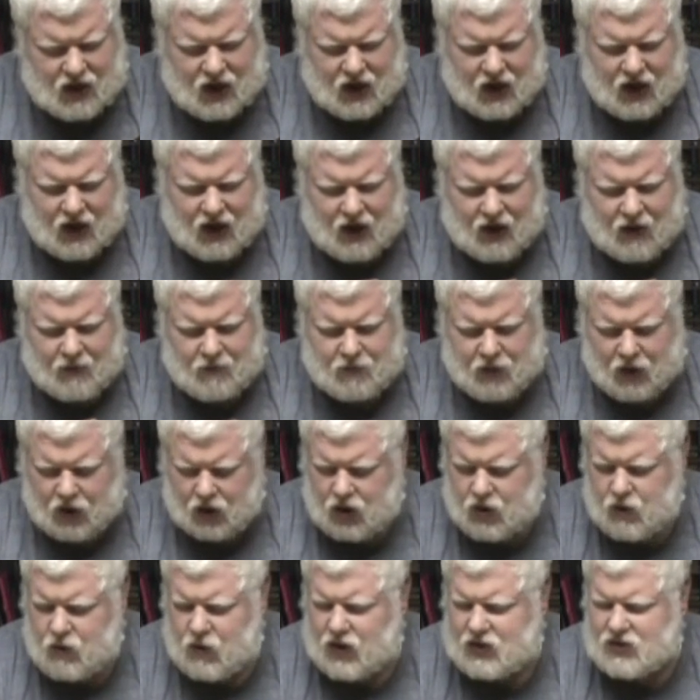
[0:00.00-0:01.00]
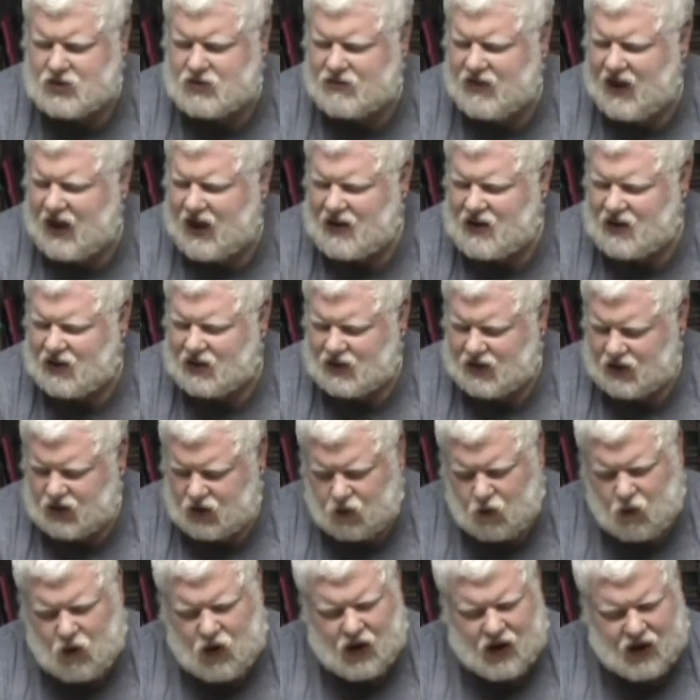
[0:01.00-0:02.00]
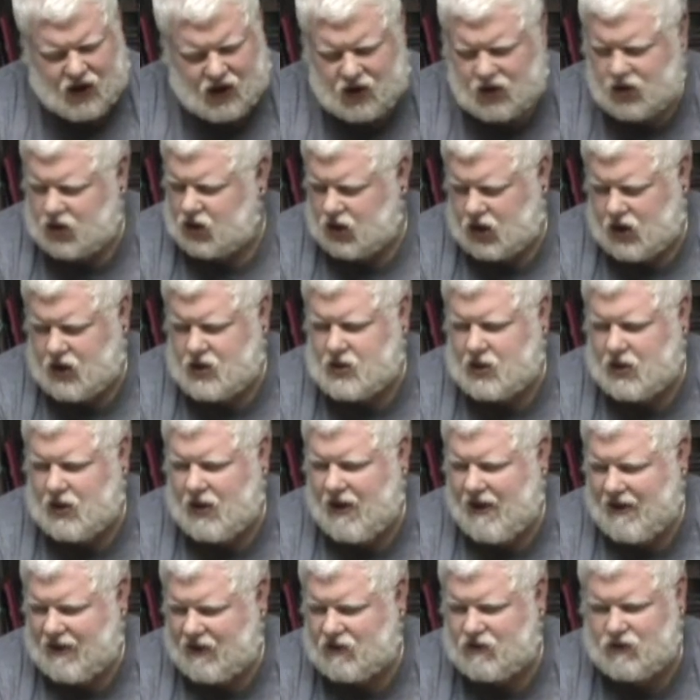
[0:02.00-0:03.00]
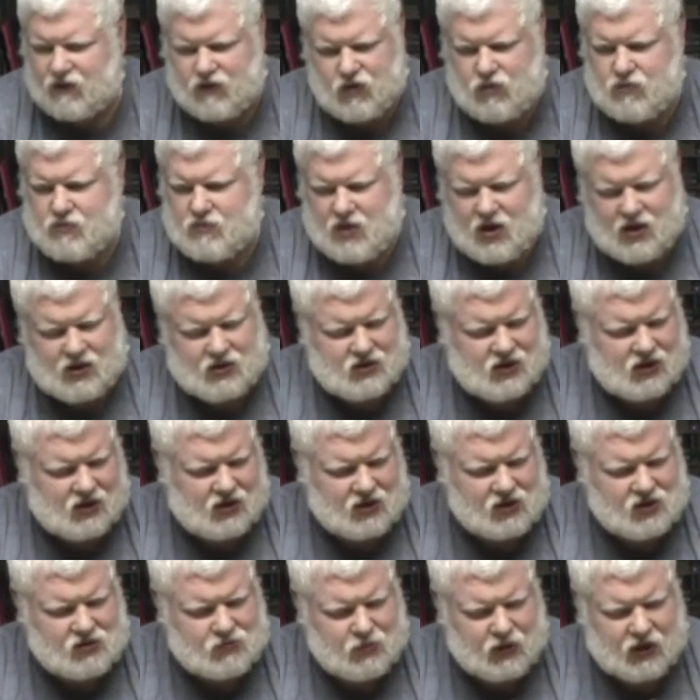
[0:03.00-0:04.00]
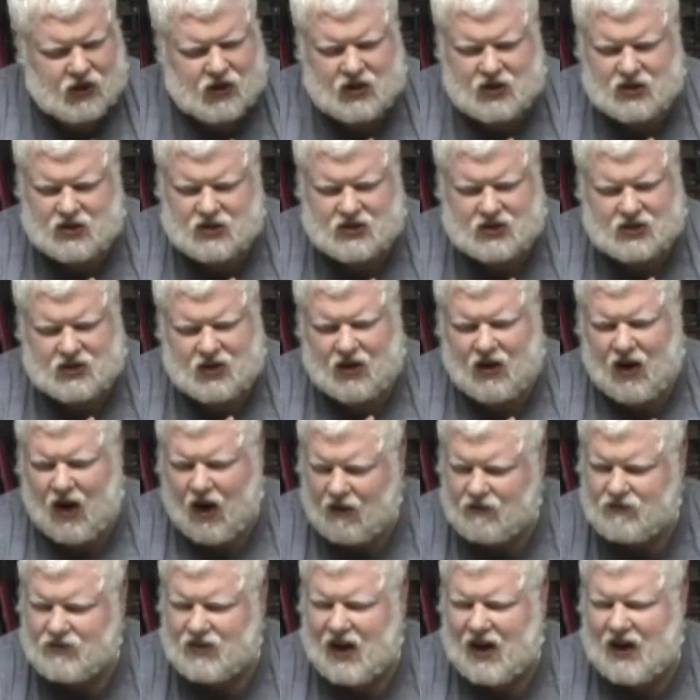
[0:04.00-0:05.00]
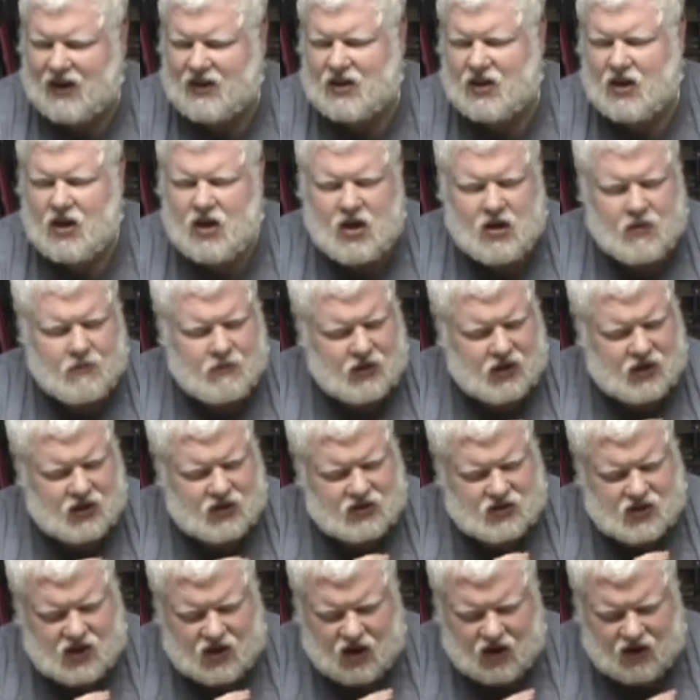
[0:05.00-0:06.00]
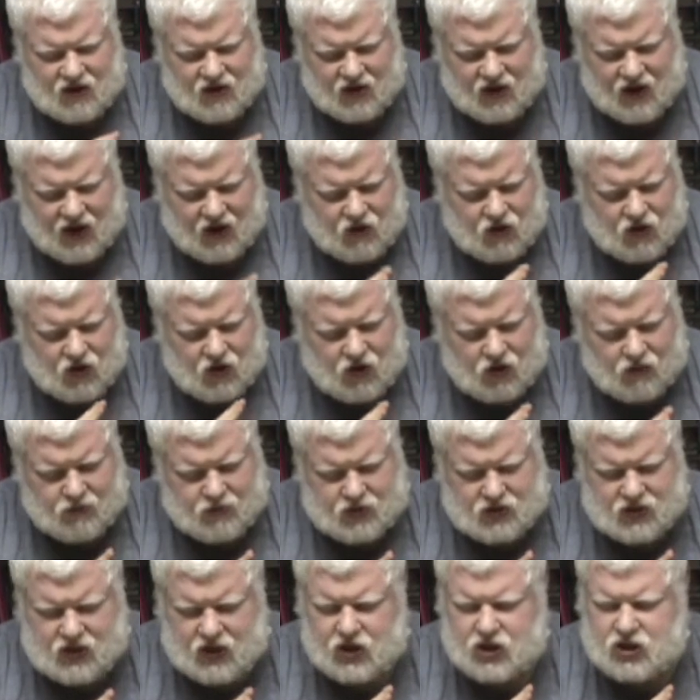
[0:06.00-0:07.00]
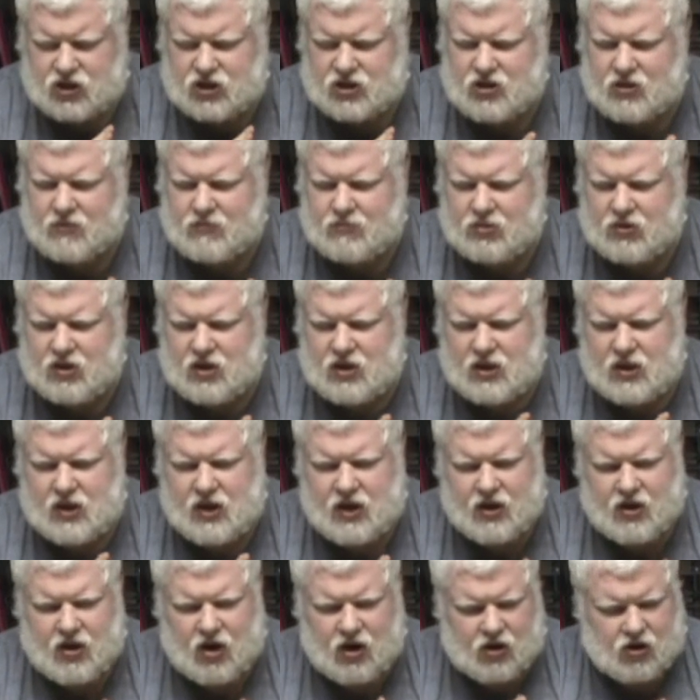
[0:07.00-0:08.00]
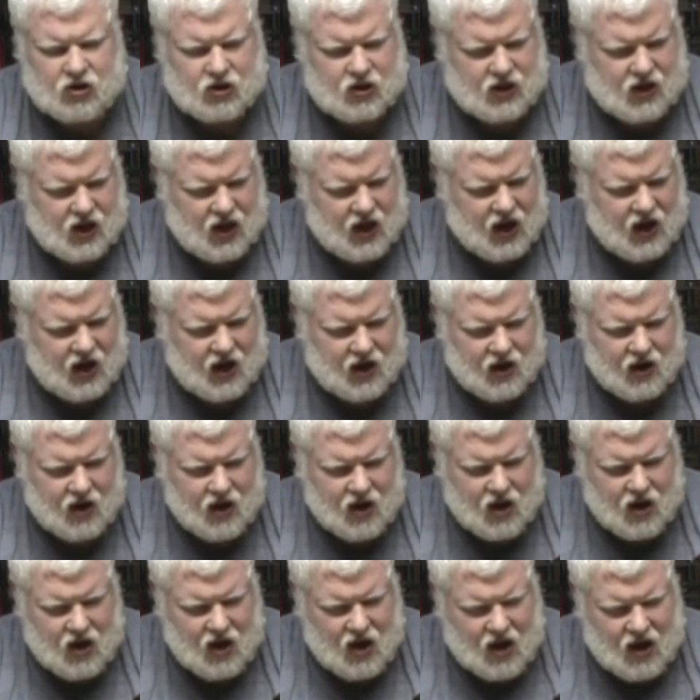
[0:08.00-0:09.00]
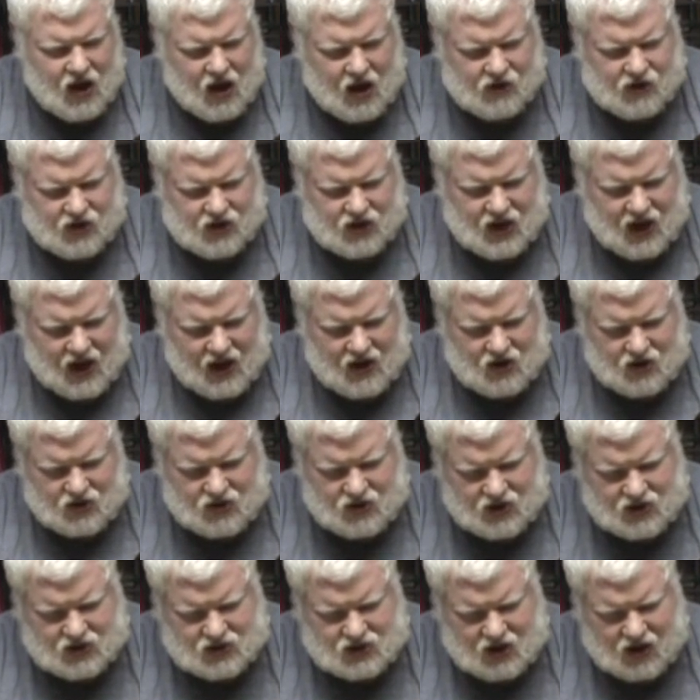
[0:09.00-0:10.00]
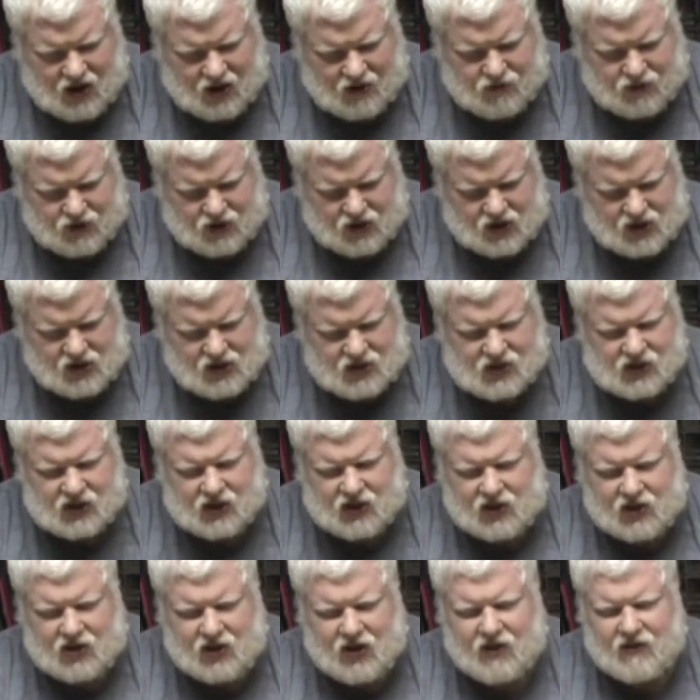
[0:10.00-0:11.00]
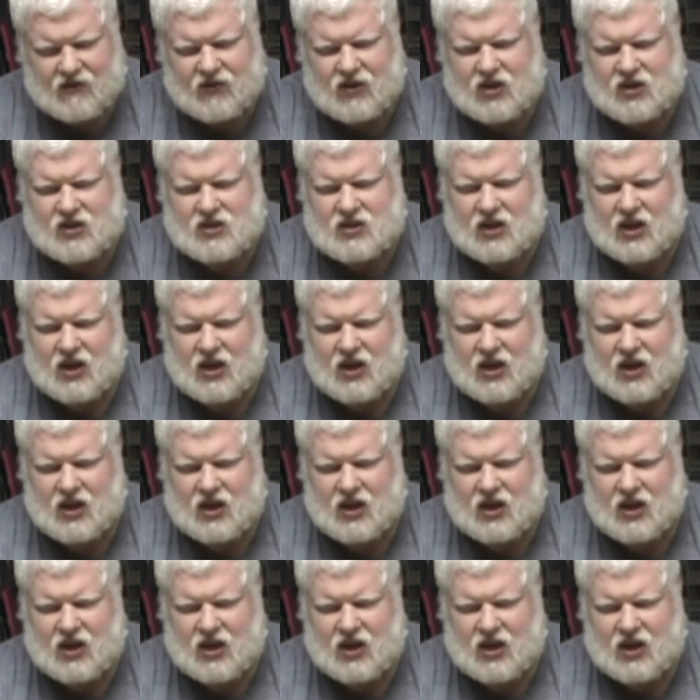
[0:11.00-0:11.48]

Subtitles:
barley wines I've had in the last few months, at least, because of that. Because the alcohol percentage is completely and utterly hidden. Out of 10 on this, I would easily give this